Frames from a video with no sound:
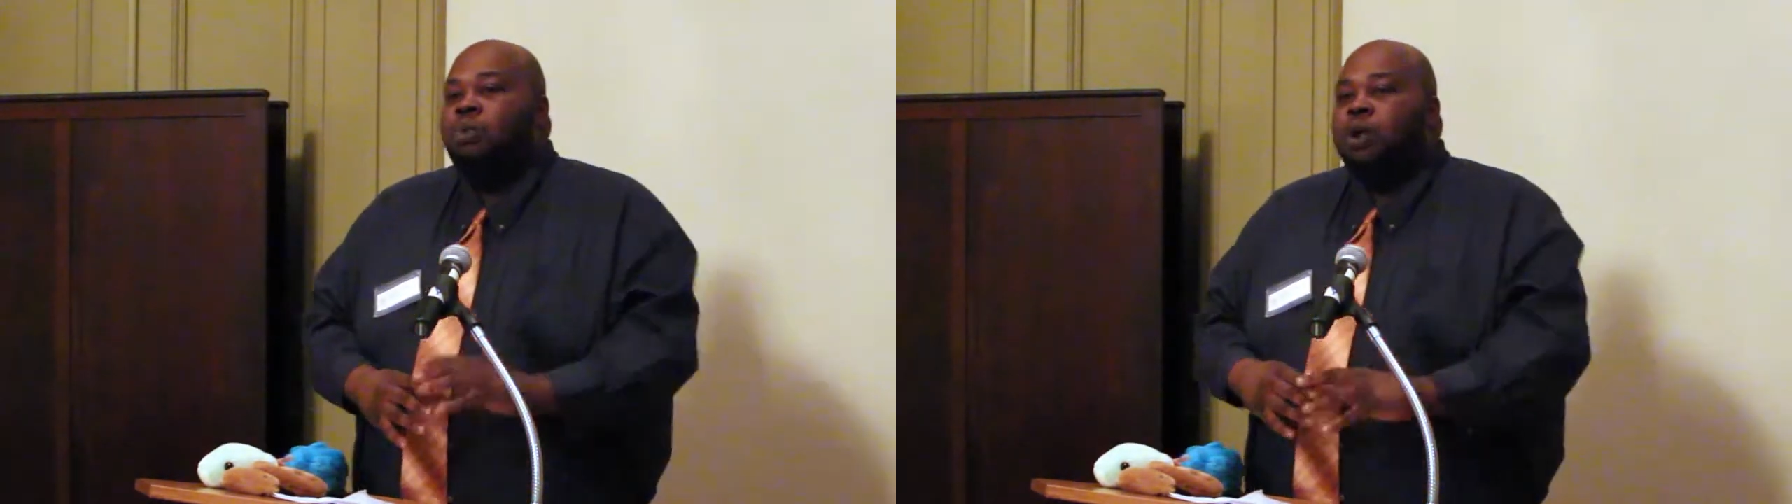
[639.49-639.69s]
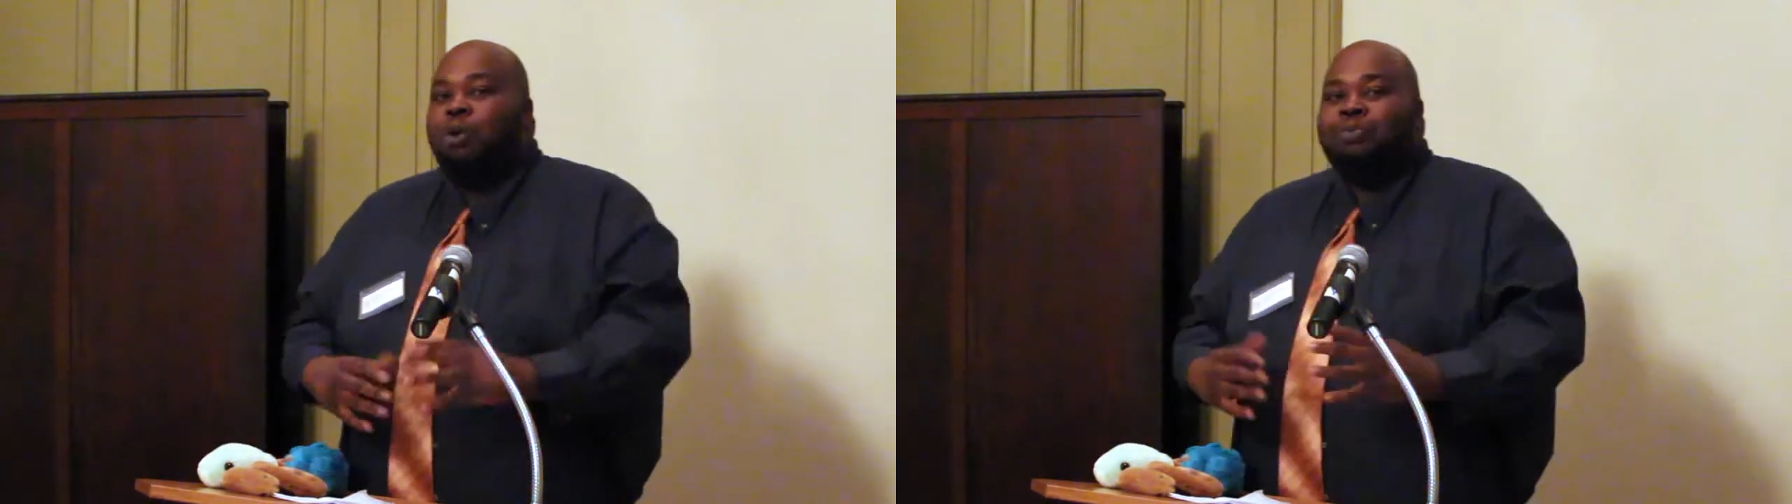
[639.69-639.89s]

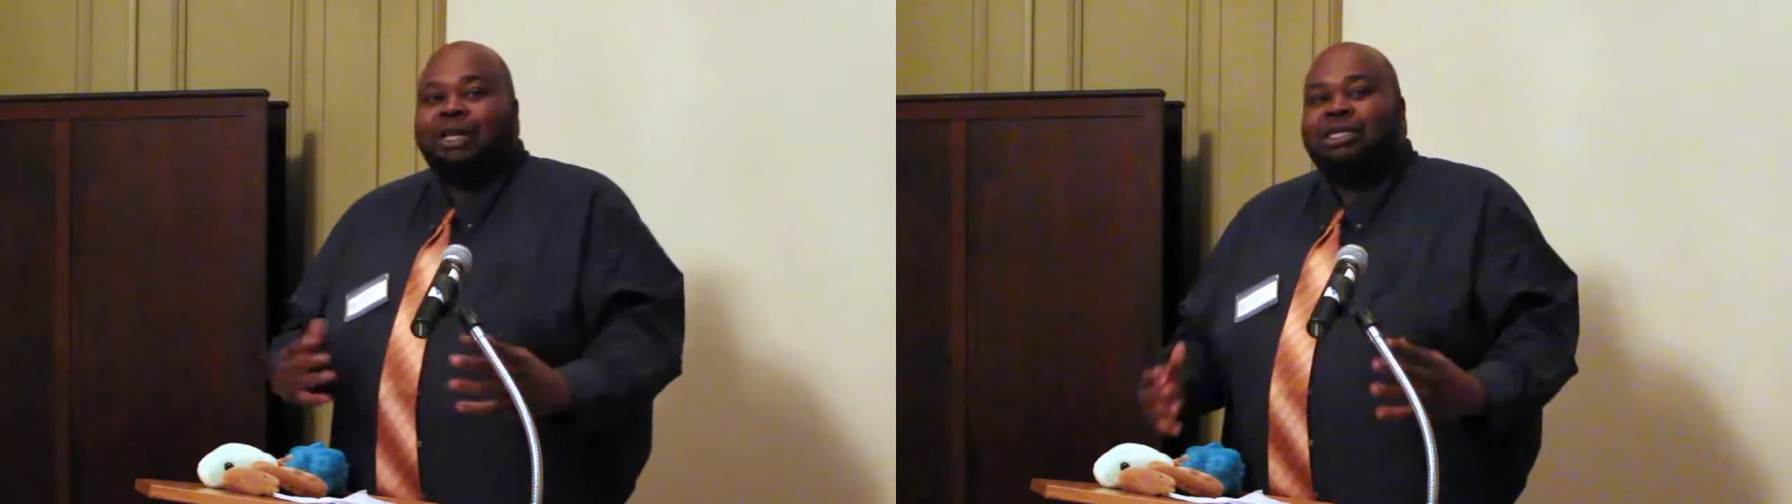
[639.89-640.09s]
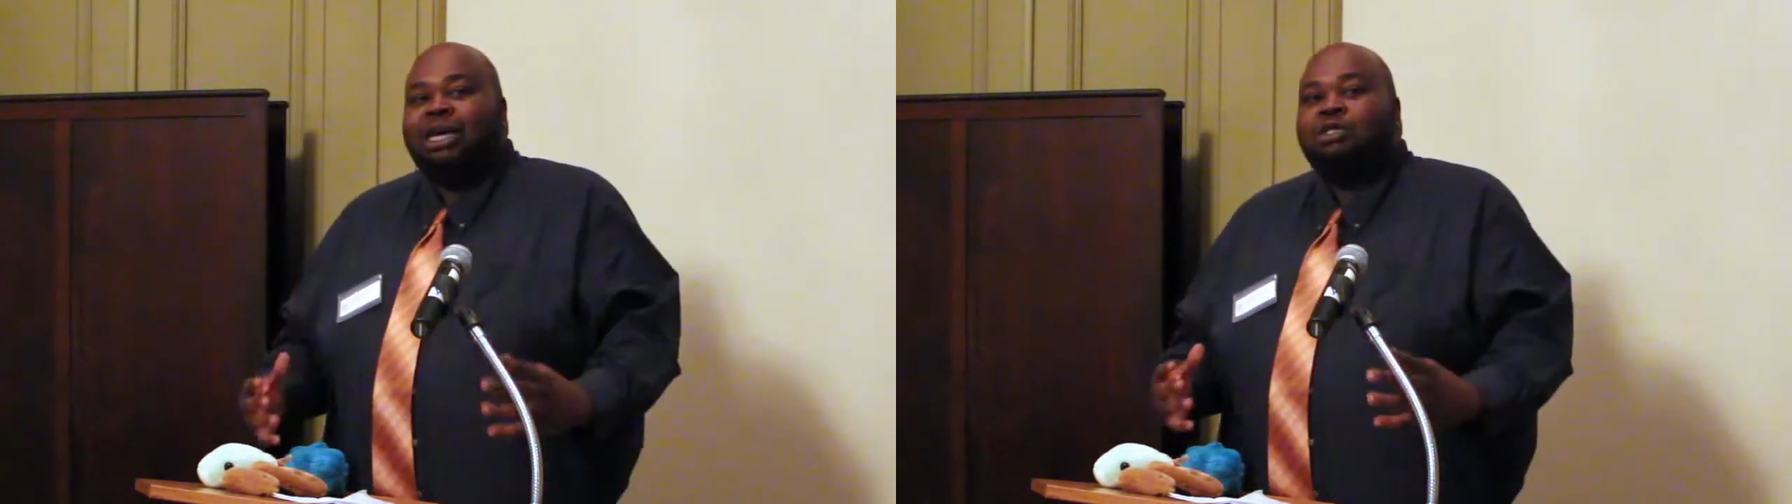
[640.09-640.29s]
we hope
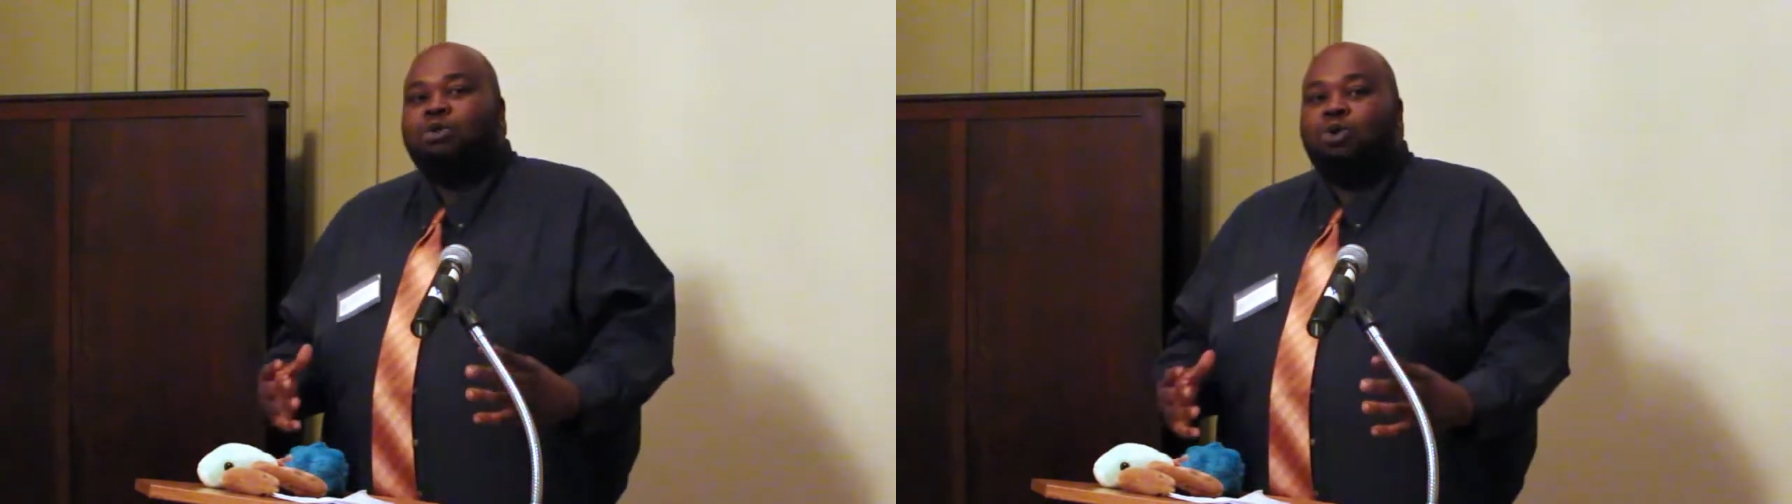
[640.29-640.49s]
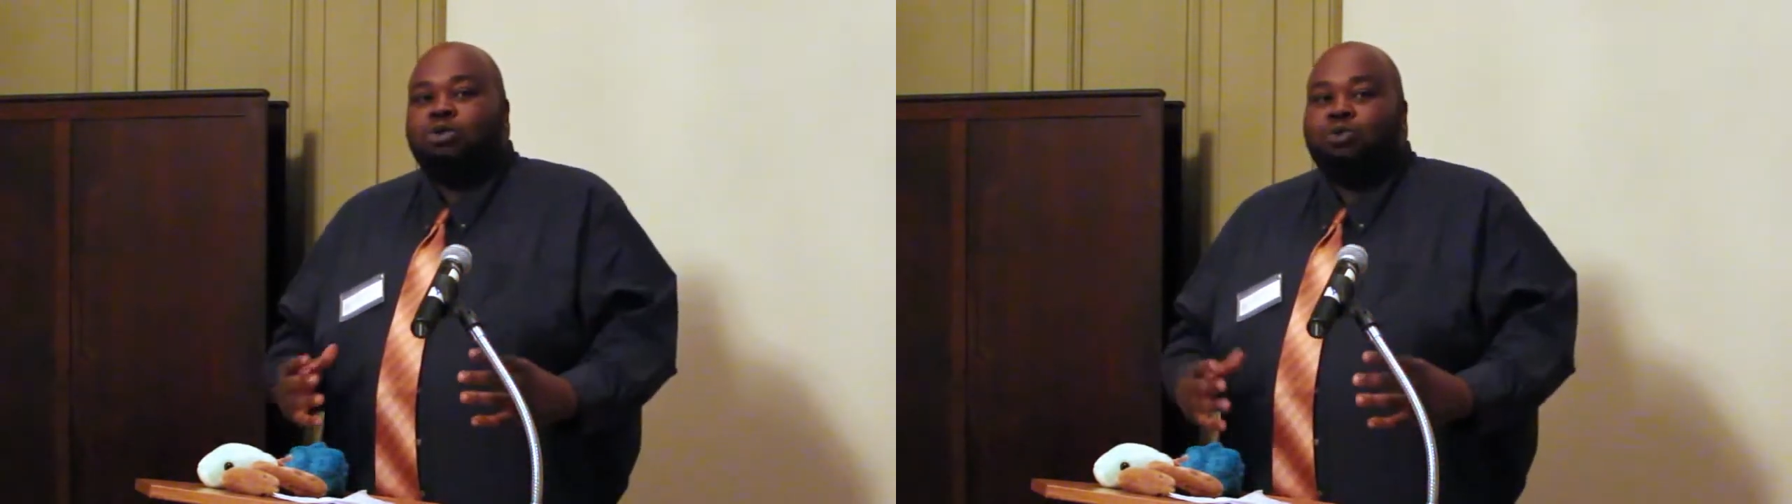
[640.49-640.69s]
that test
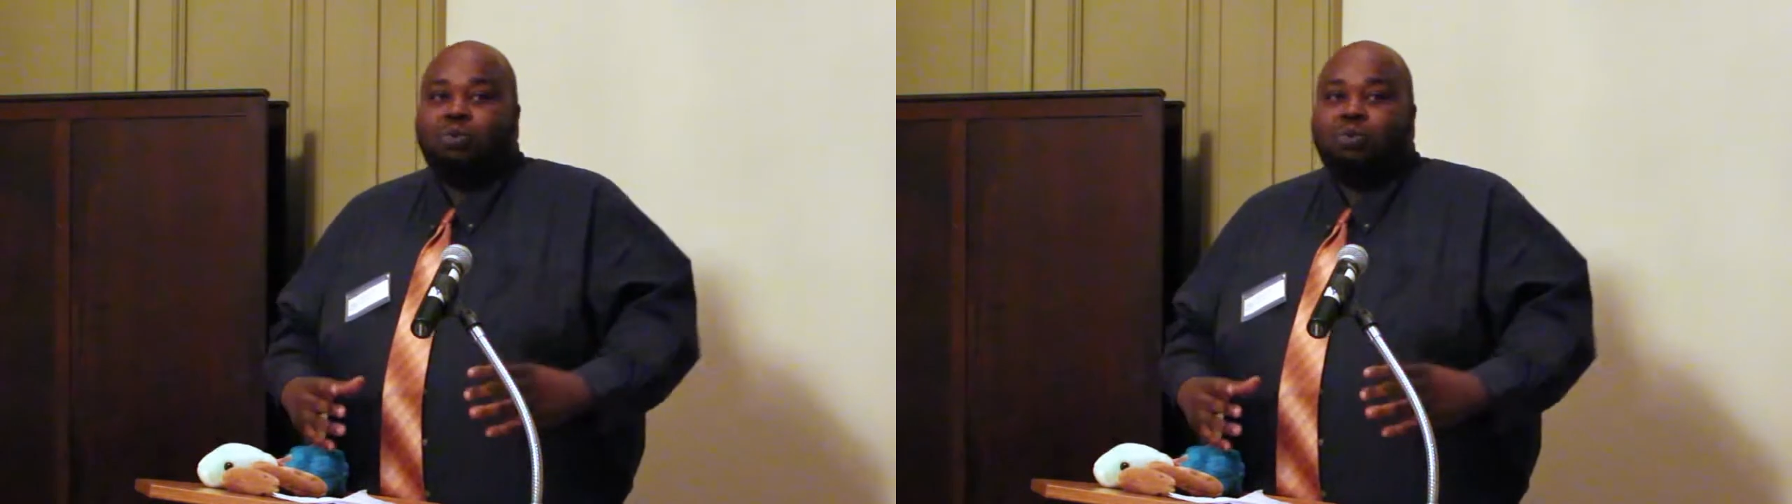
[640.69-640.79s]
scores,